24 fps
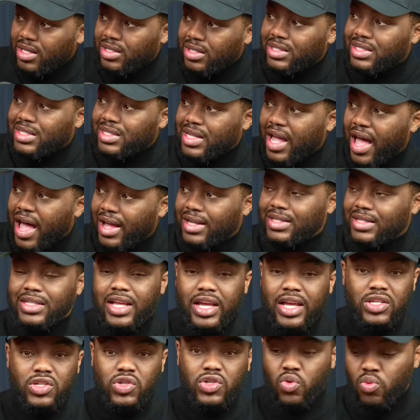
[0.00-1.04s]
stocks
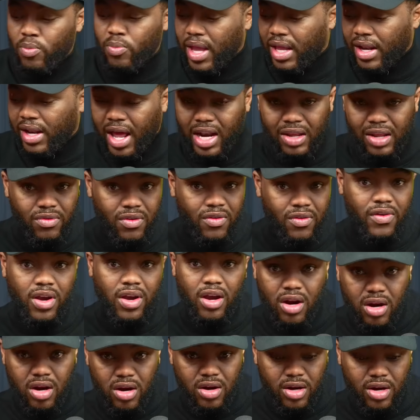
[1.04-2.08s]
that you may not have even
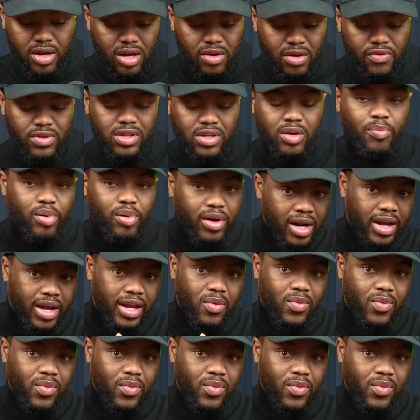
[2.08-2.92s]
heard of to put on your